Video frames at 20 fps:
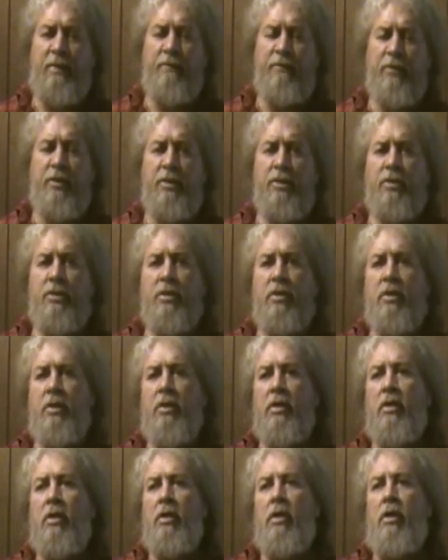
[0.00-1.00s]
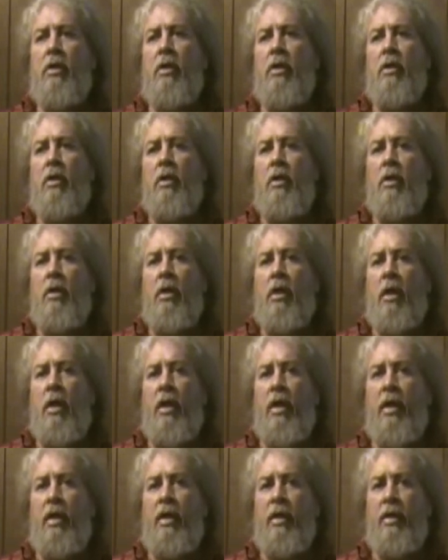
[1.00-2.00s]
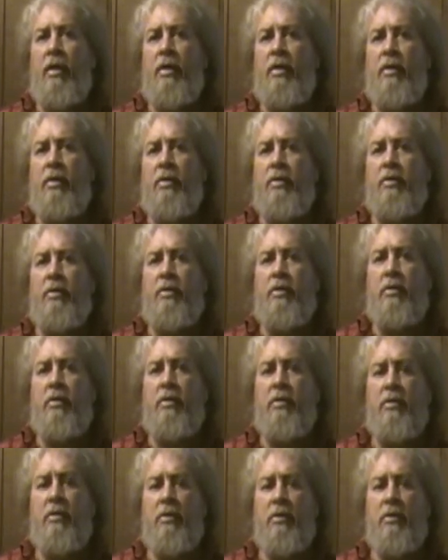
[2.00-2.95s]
infant. And